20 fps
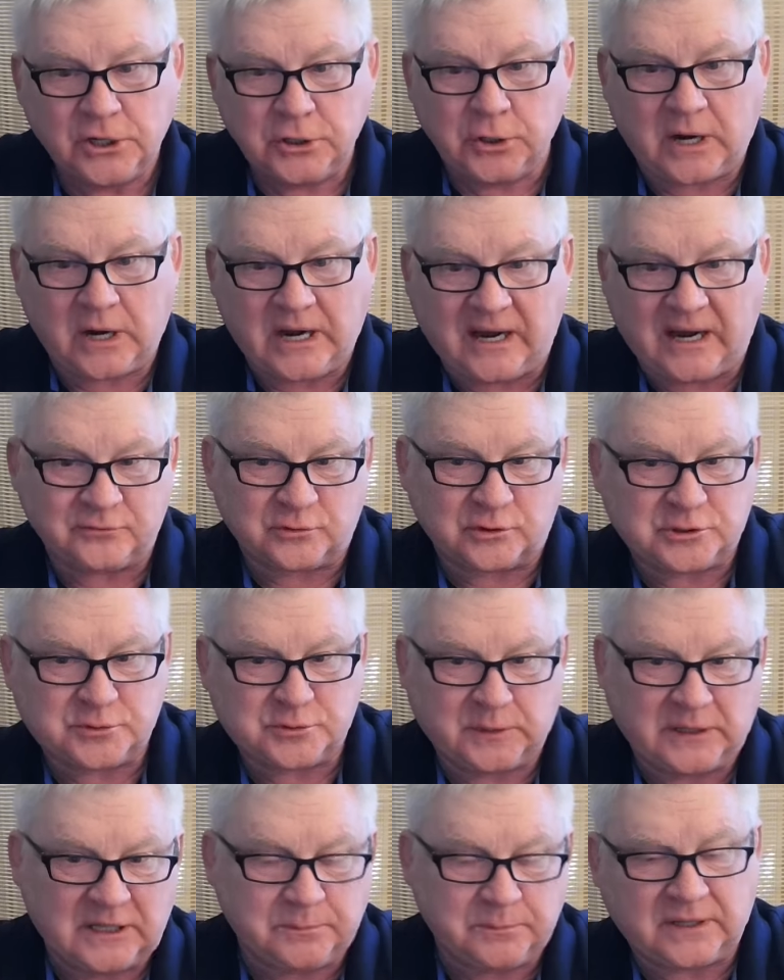You have to
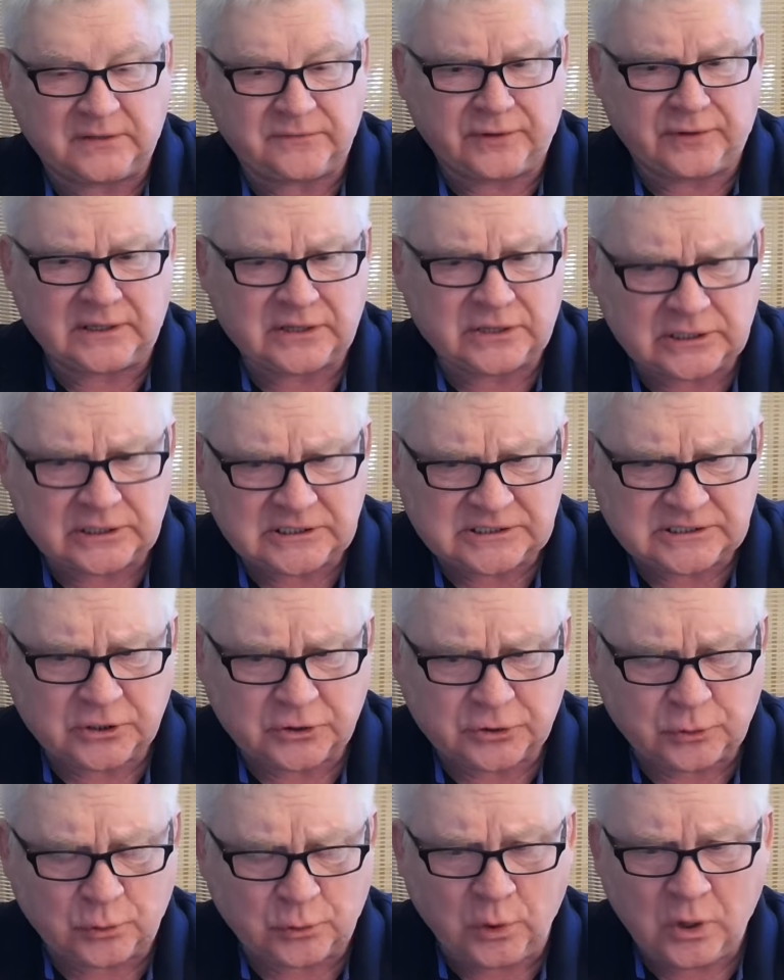split between these
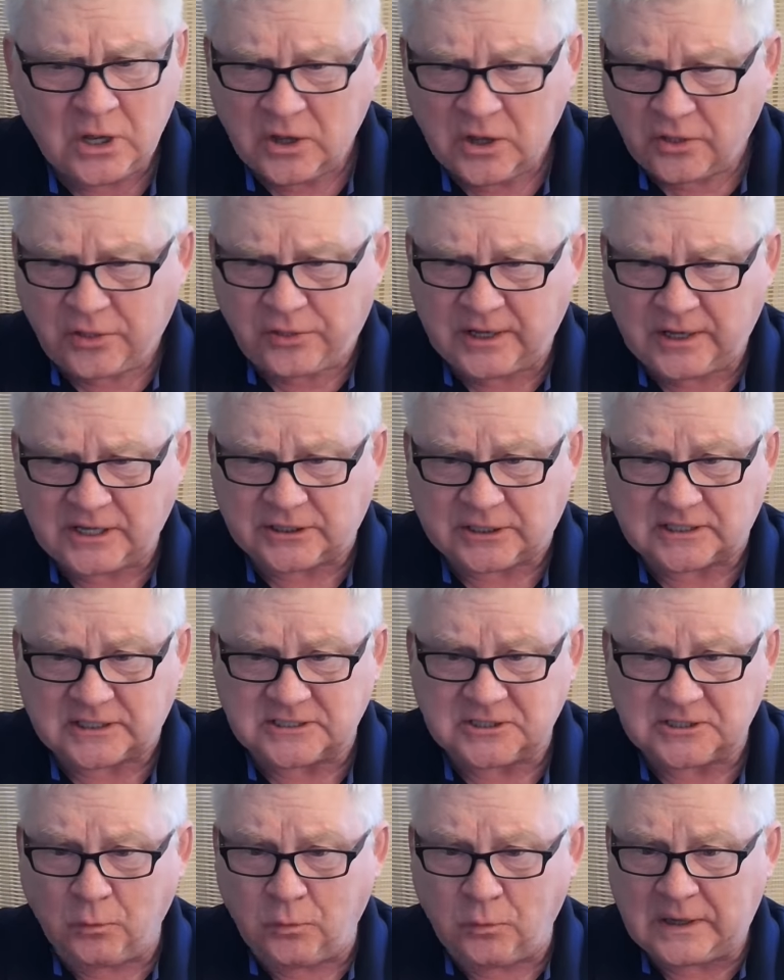two
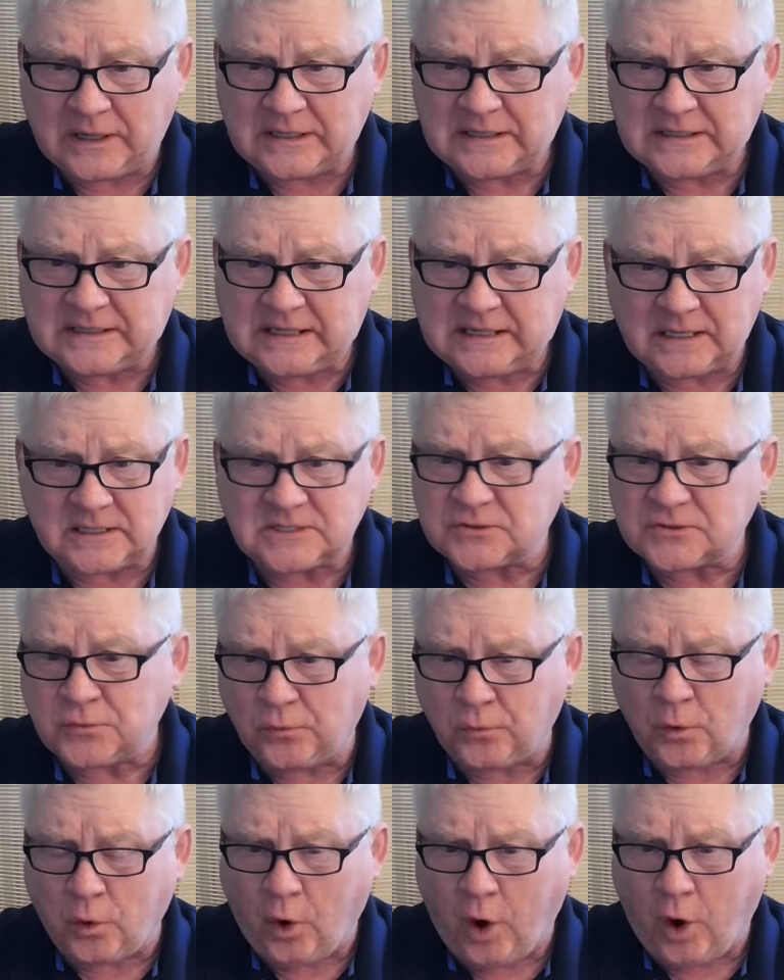theaters. Well, guess
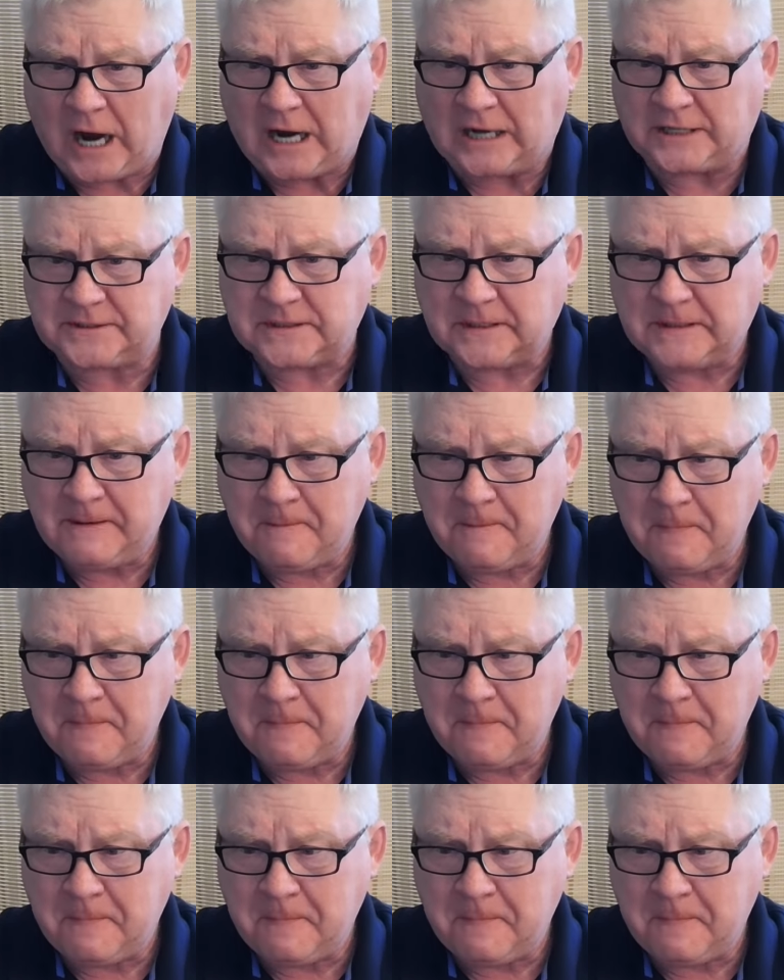what?